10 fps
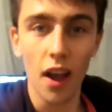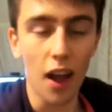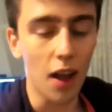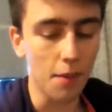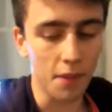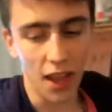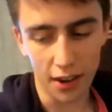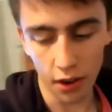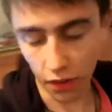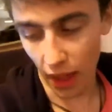And
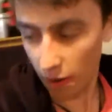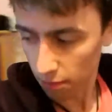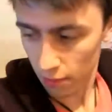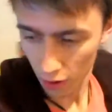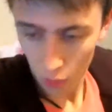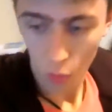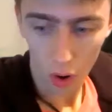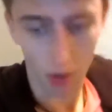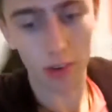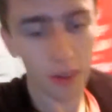not that, not
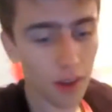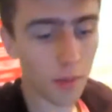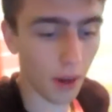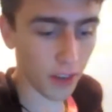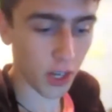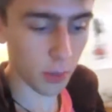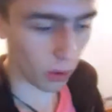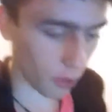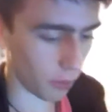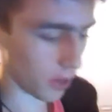one, but I've actually
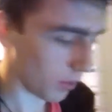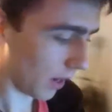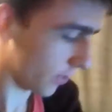bought another one as well.